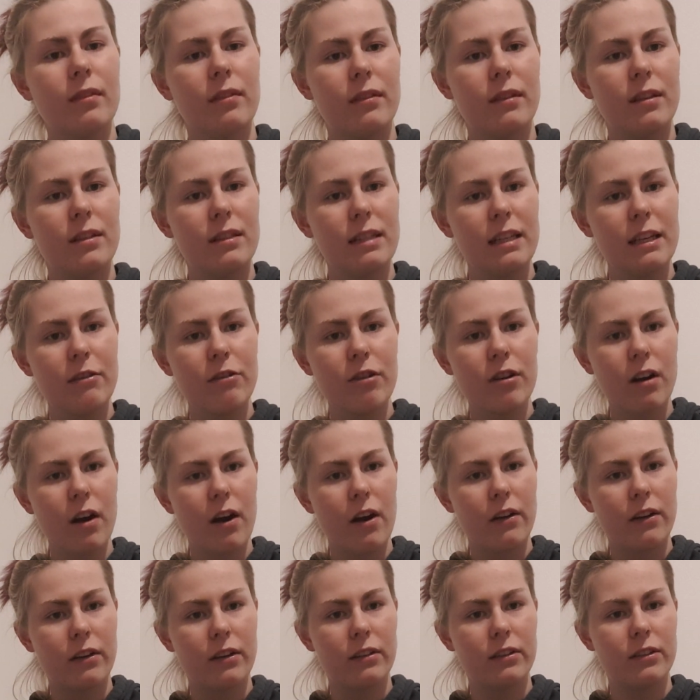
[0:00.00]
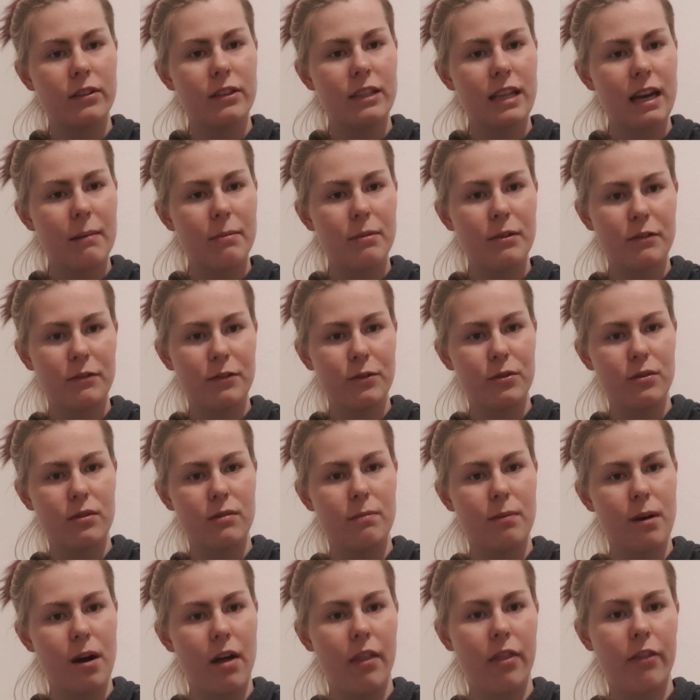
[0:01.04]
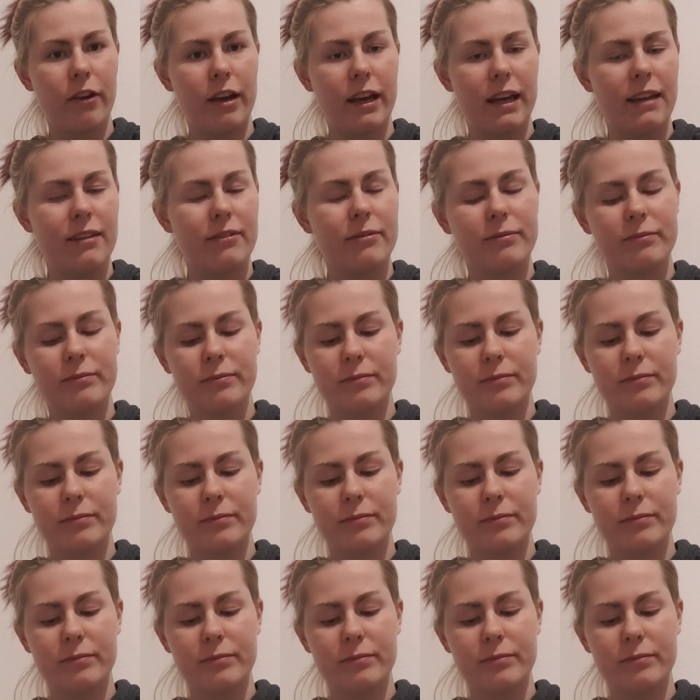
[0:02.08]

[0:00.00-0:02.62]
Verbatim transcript: The Secret Garden, Chapter 4, Part 3.